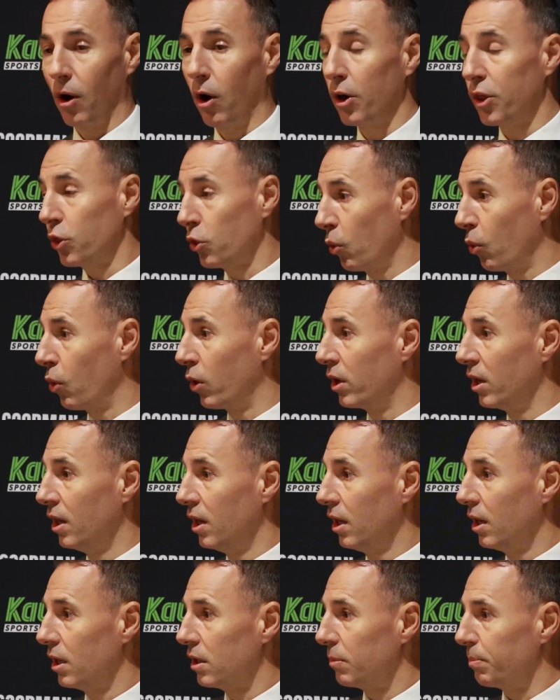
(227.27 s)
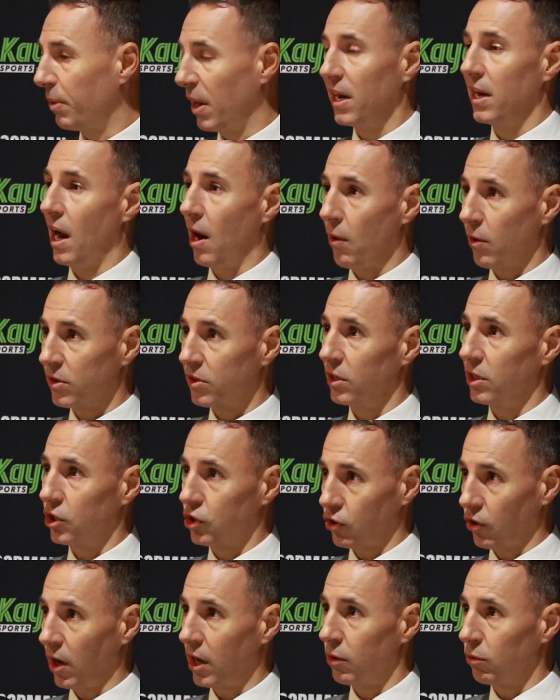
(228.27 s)
I thought Ben Harrington, his
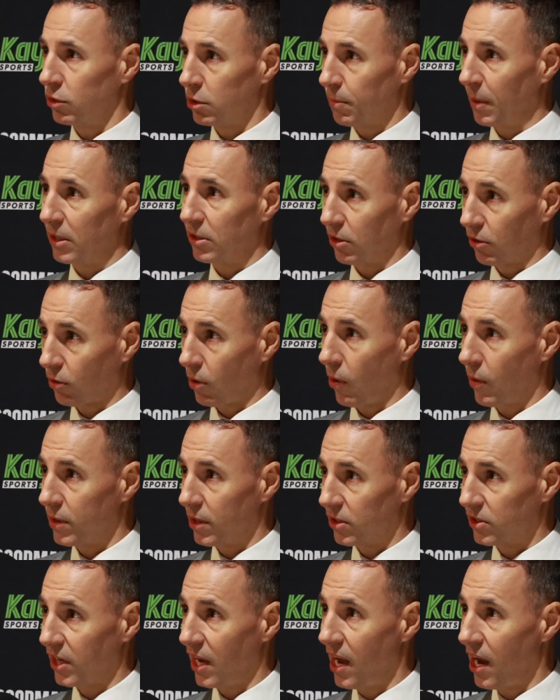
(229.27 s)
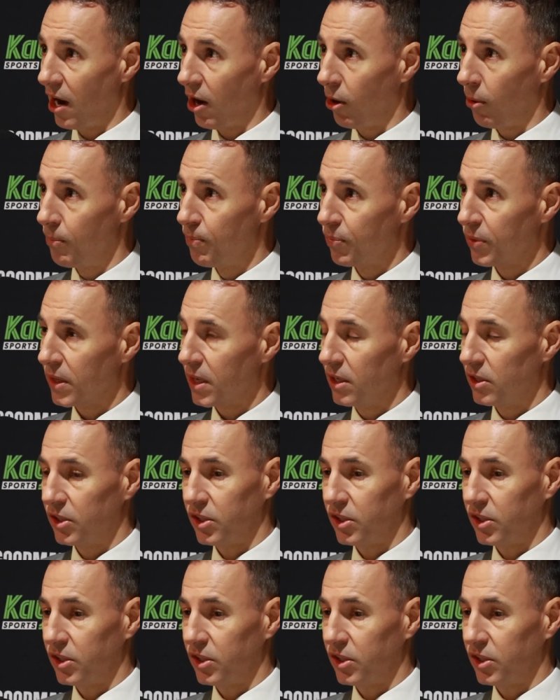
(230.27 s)
trainer, was about to throw in the towel. Mm-hmm.